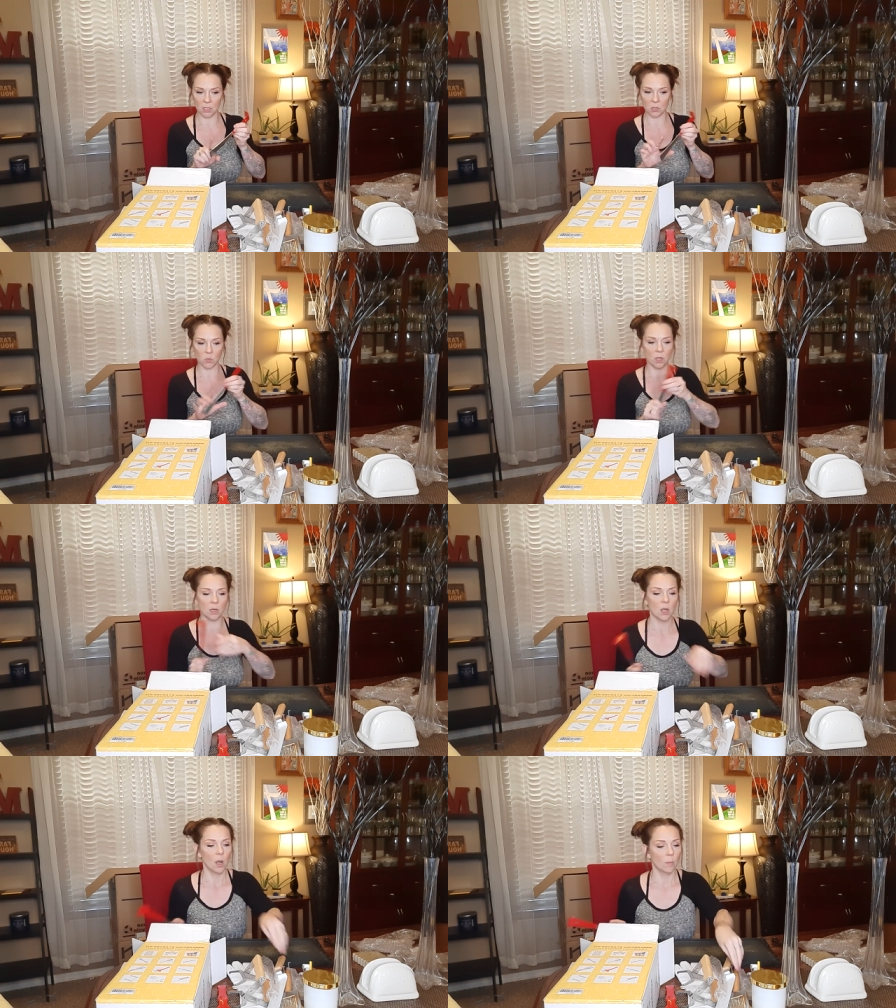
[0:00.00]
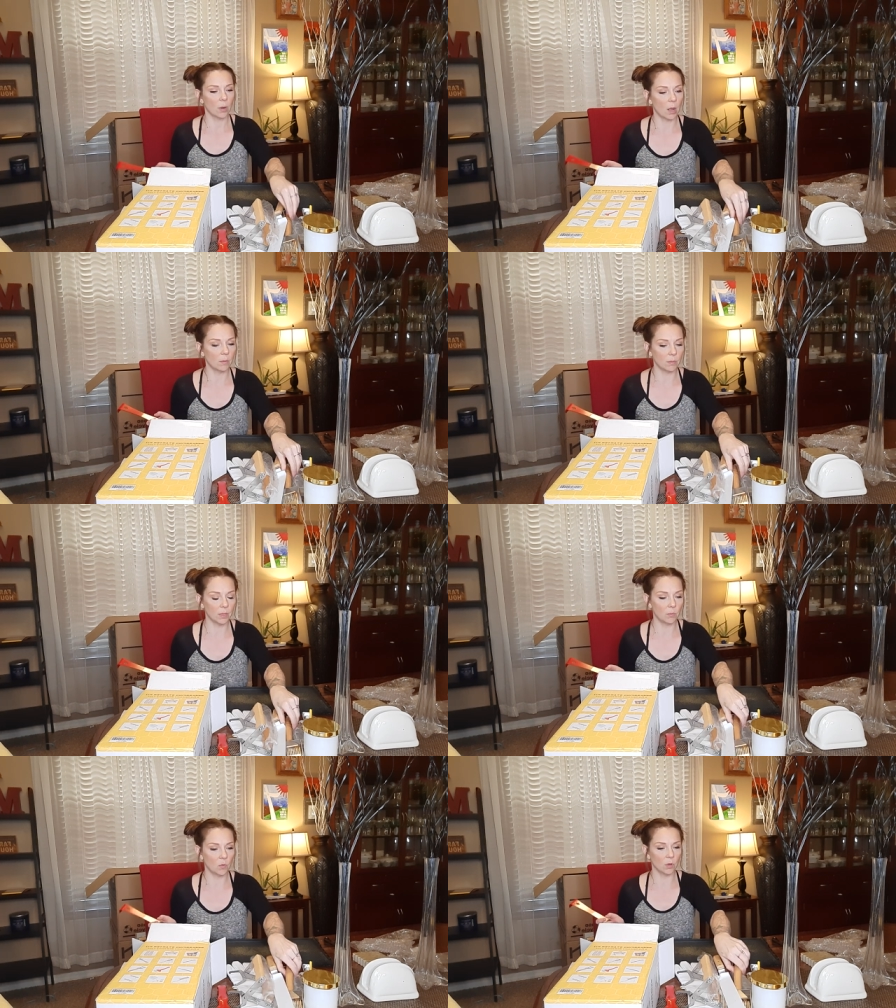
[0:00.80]
this one
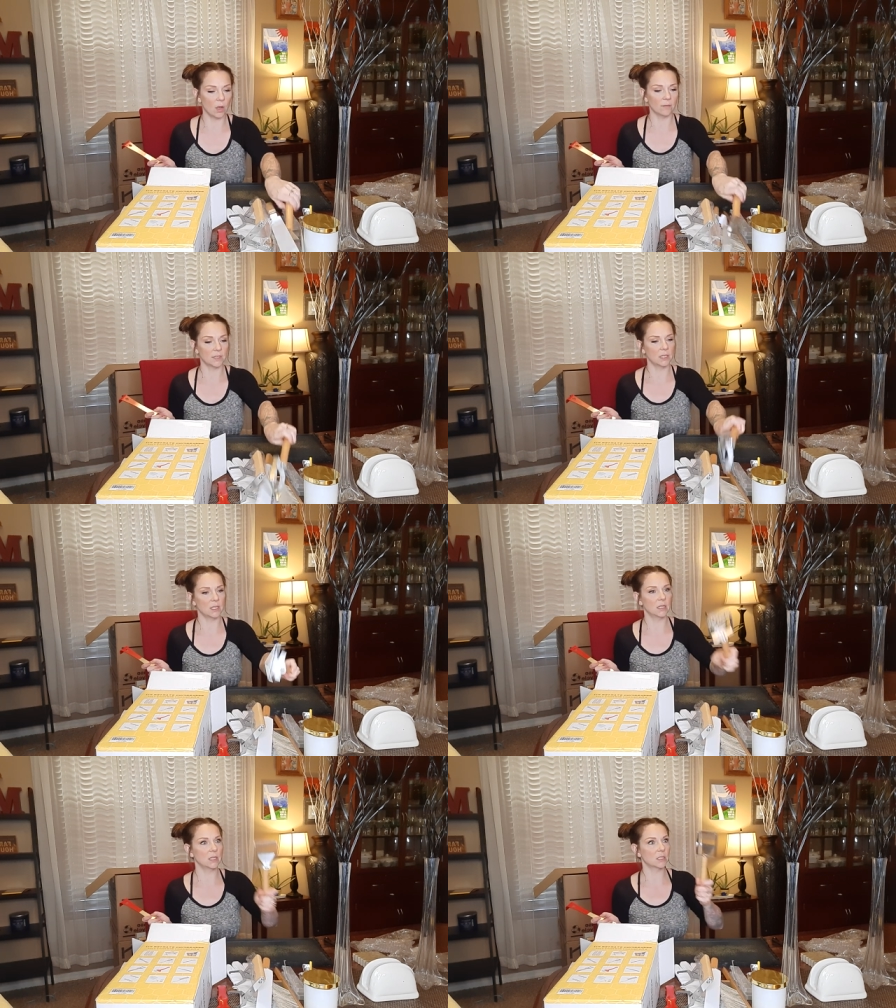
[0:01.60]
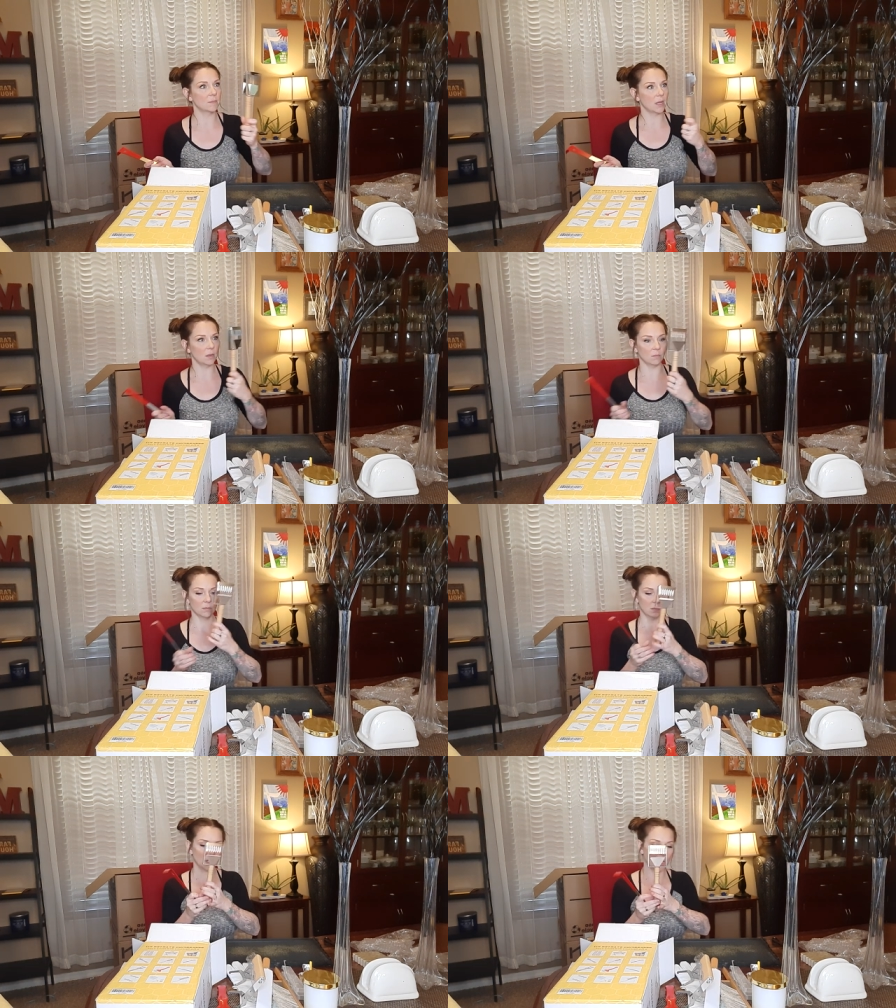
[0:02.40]
probably more often than this
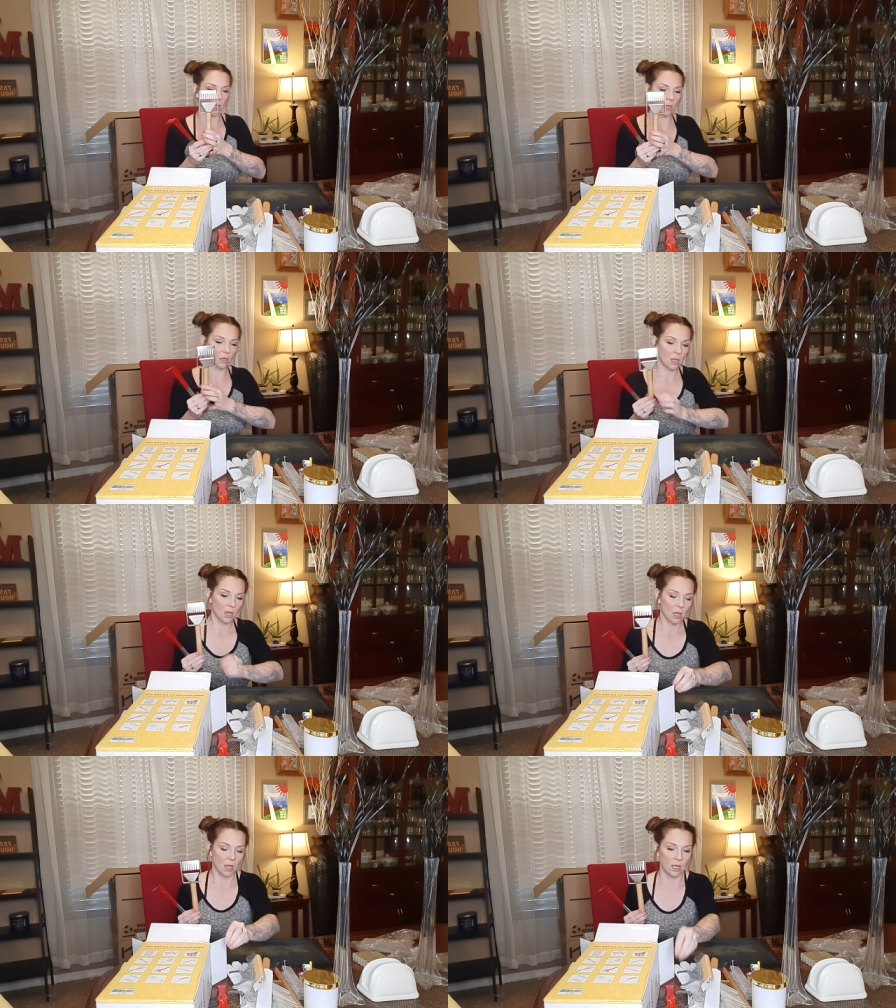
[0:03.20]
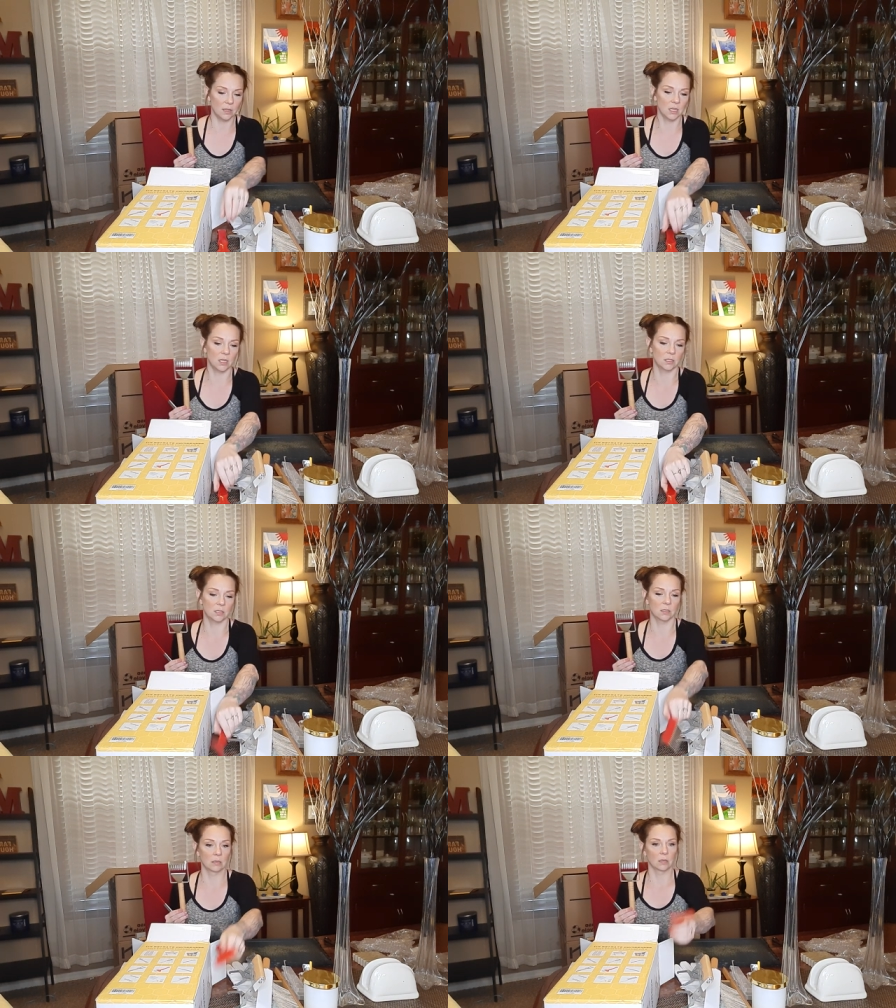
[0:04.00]
mean thing and
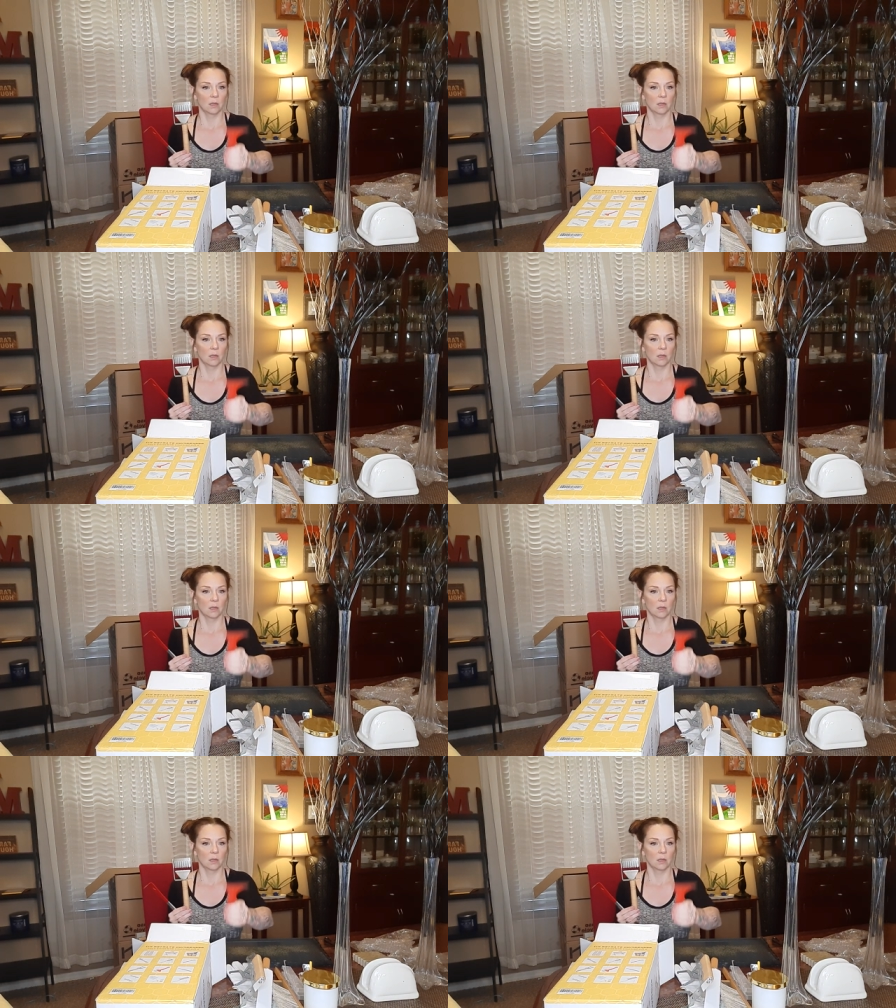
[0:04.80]
this